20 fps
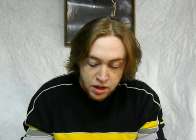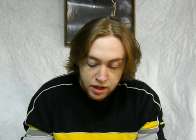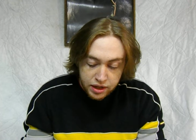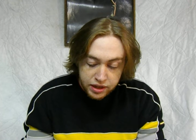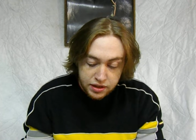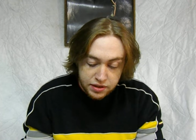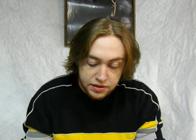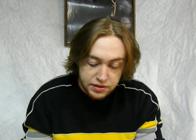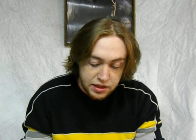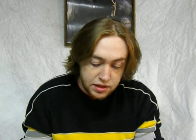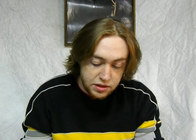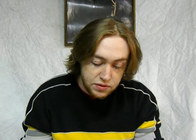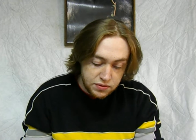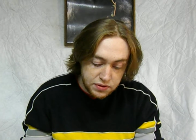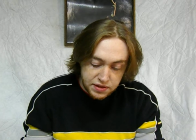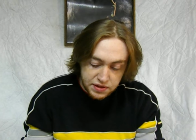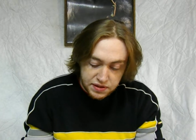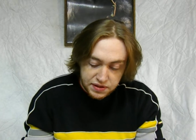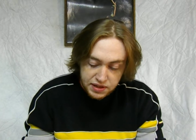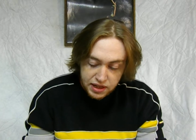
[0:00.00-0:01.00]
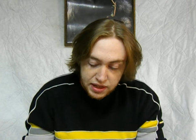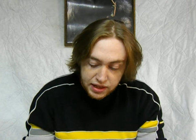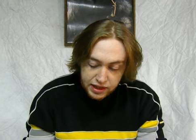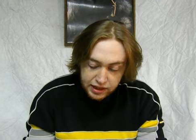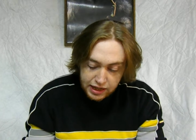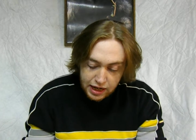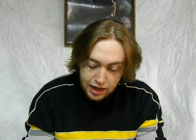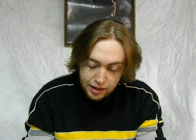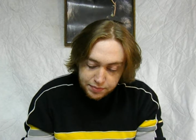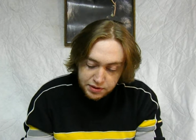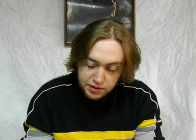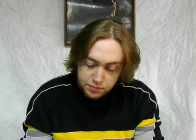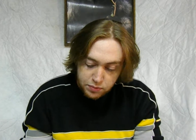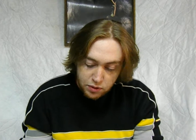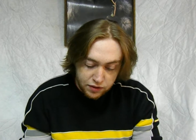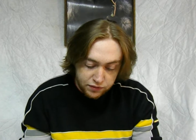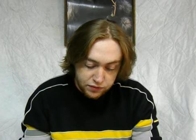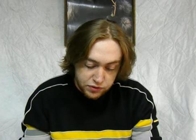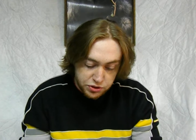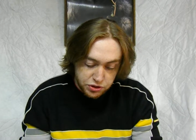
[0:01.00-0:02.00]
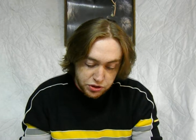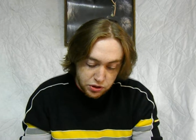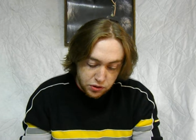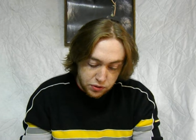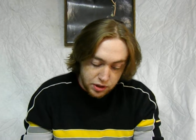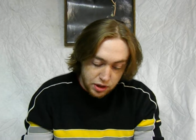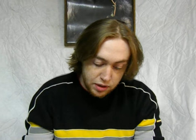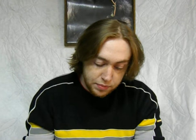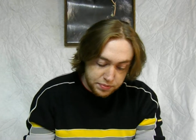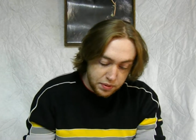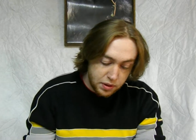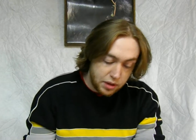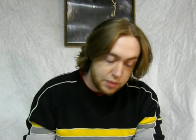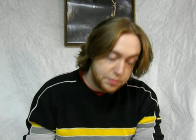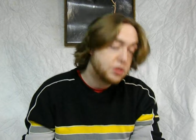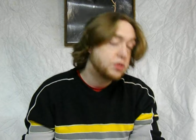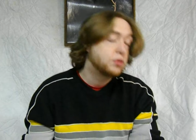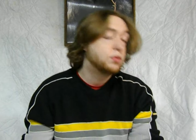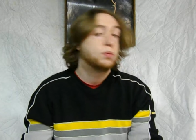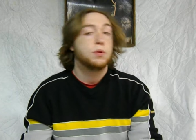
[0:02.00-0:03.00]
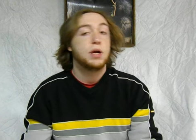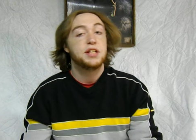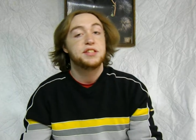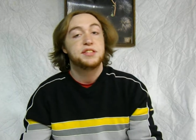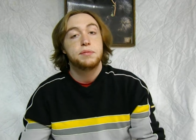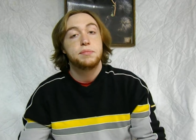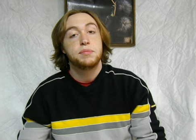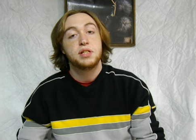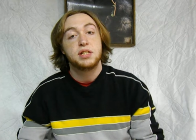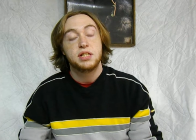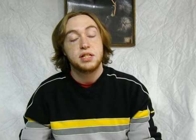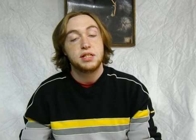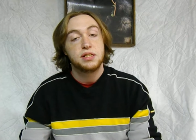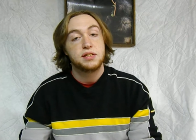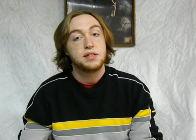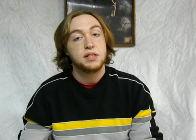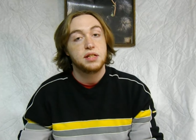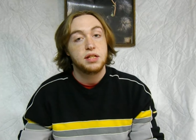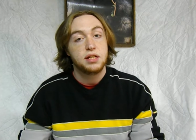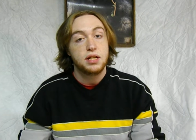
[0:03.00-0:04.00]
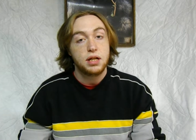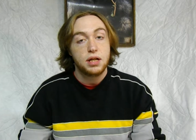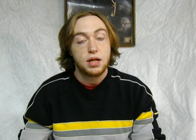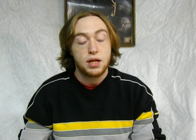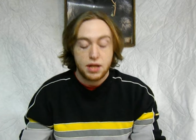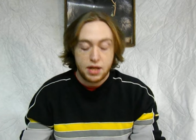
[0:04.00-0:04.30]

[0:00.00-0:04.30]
He continues to say that Captain Marvel showed up to arrest him in DC.